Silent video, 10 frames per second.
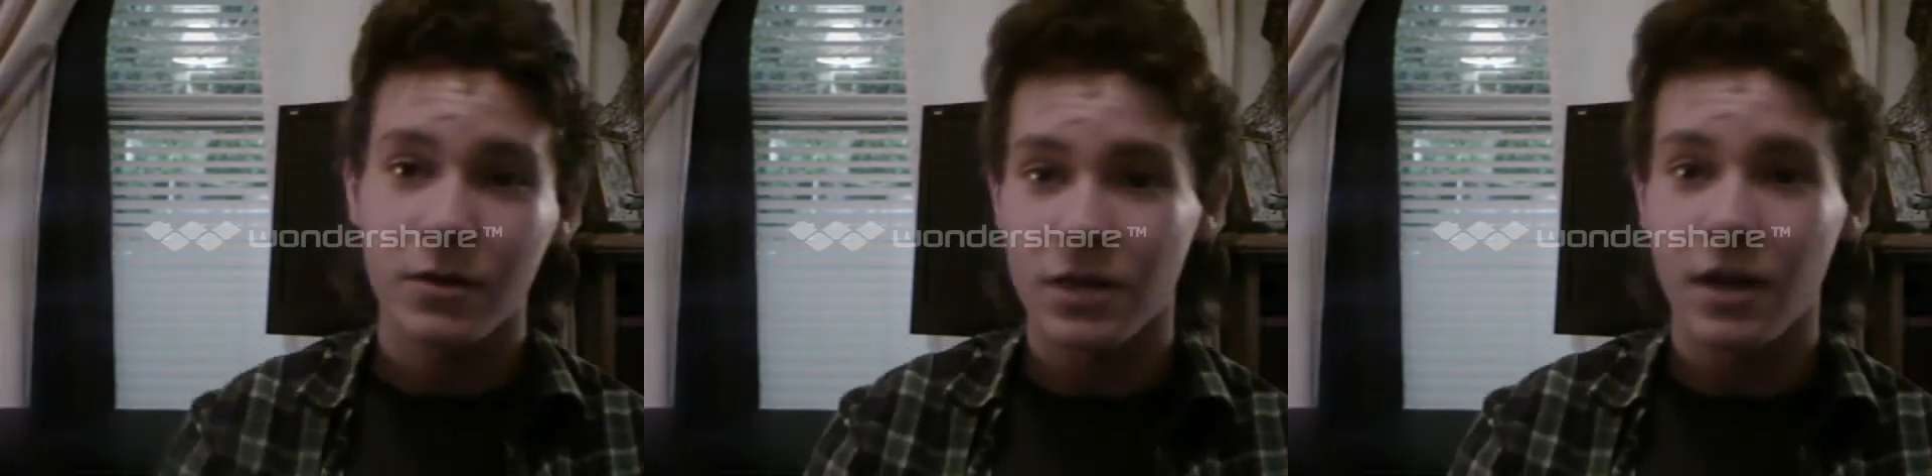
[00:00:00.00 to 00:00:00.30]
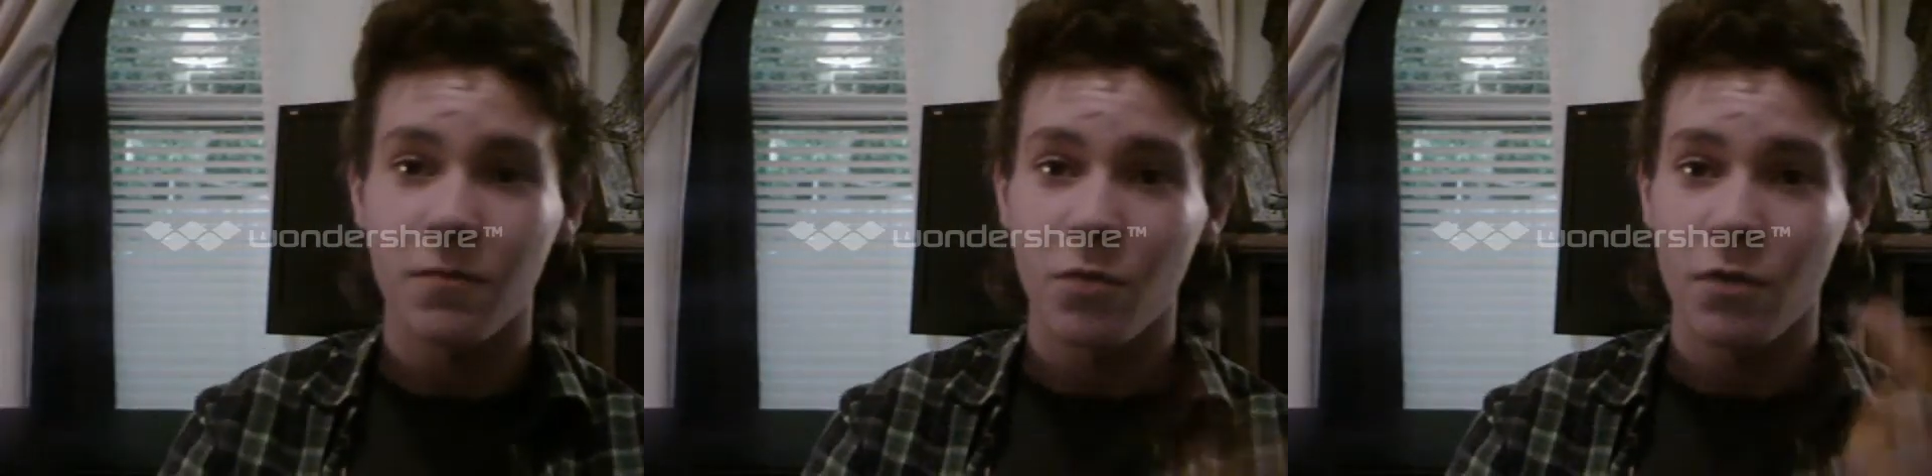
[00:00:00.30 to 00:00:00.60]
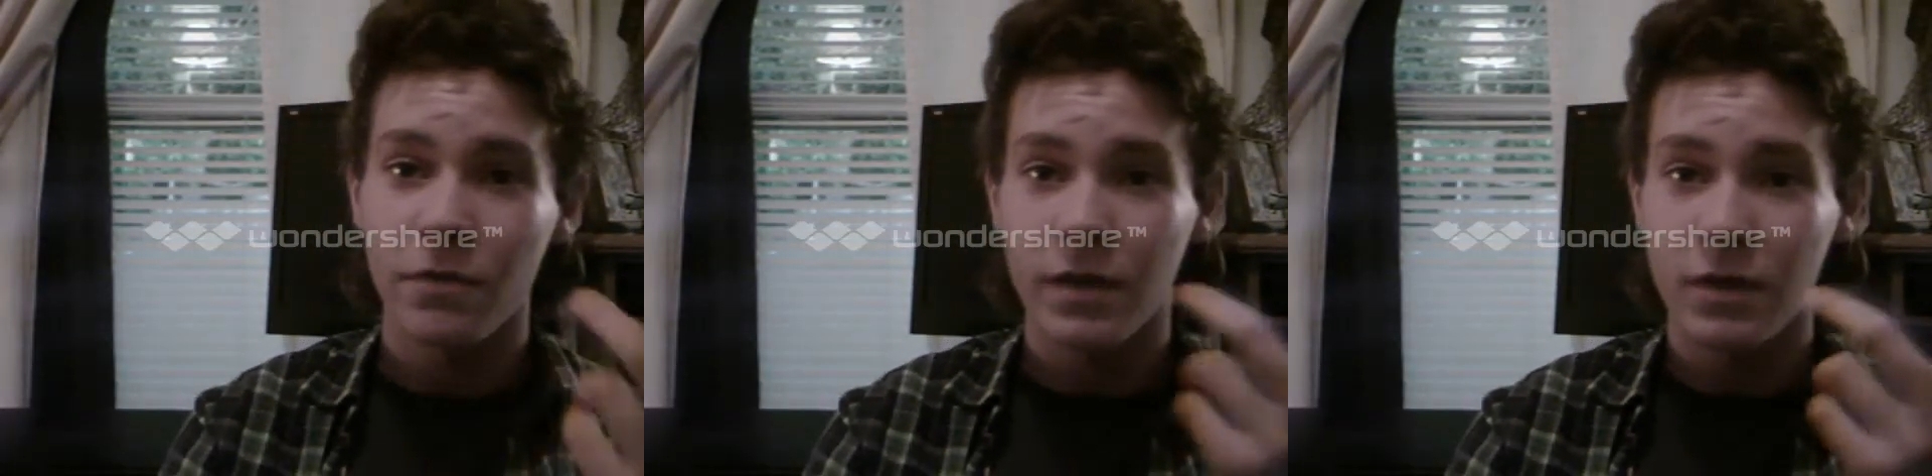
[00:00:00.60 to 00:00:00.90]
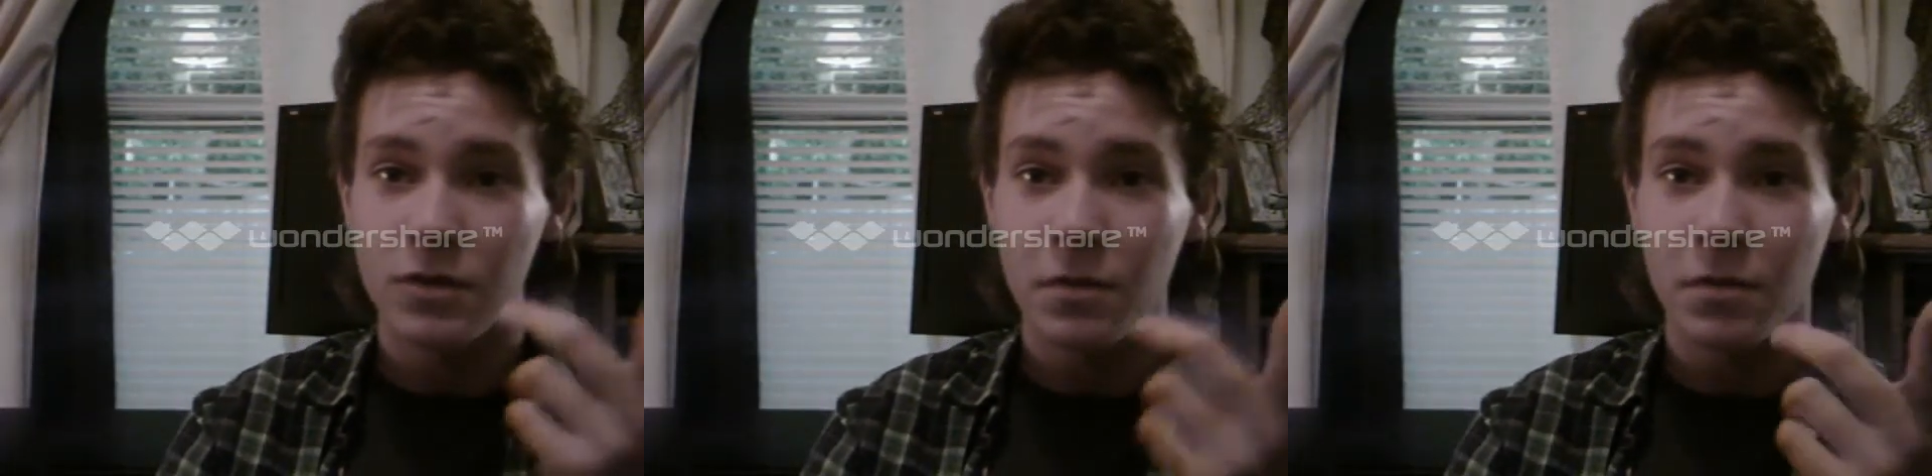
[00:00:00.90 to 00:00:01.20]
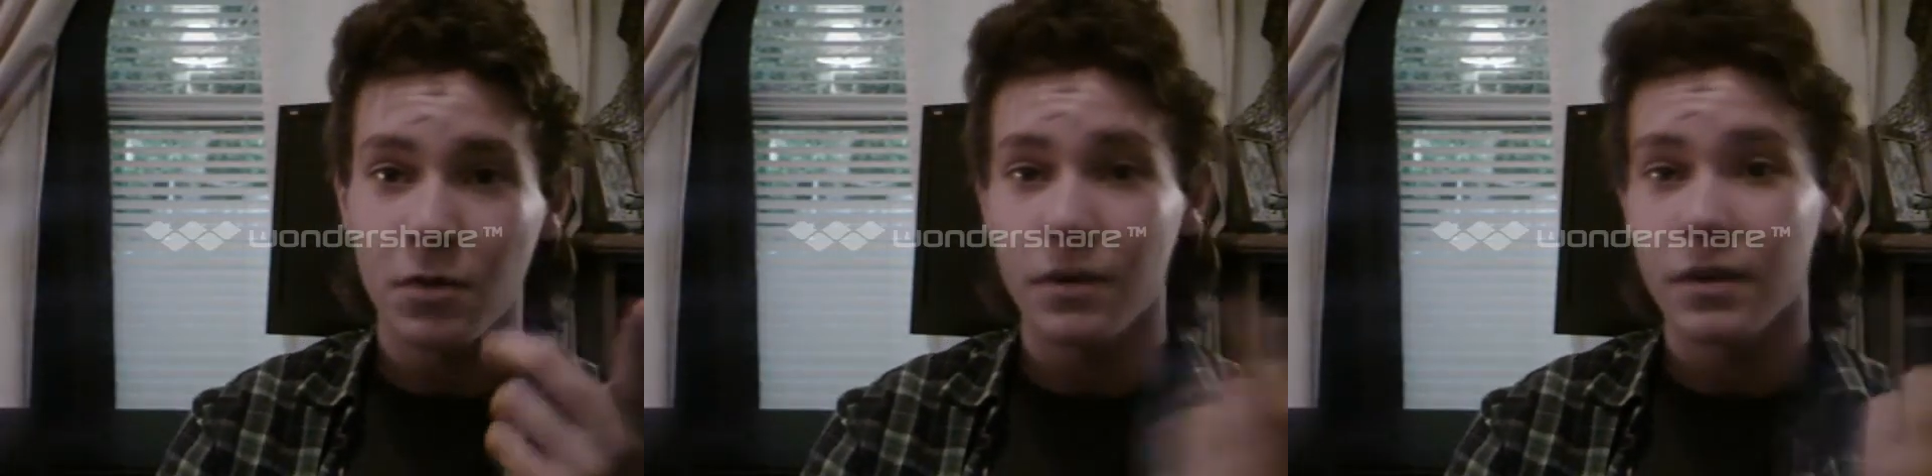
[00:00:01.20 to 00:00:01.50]
and I'll have more videos
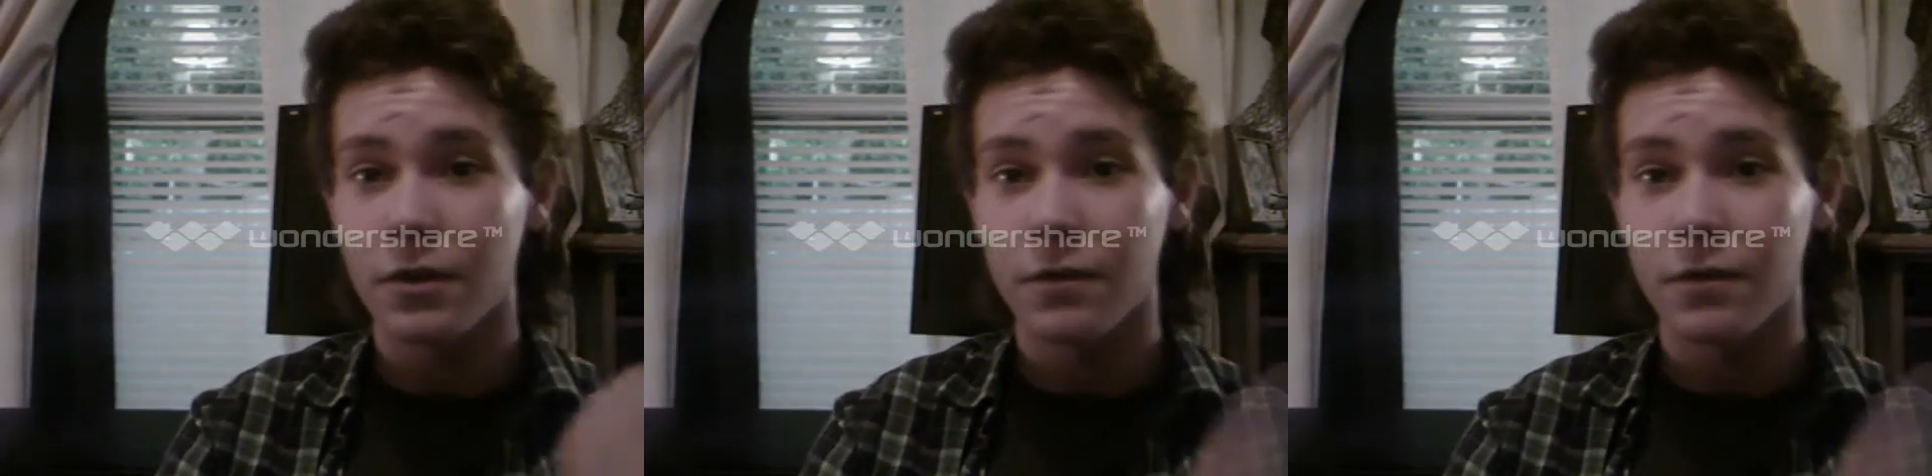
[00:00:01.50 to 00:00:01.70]
uploaded in the near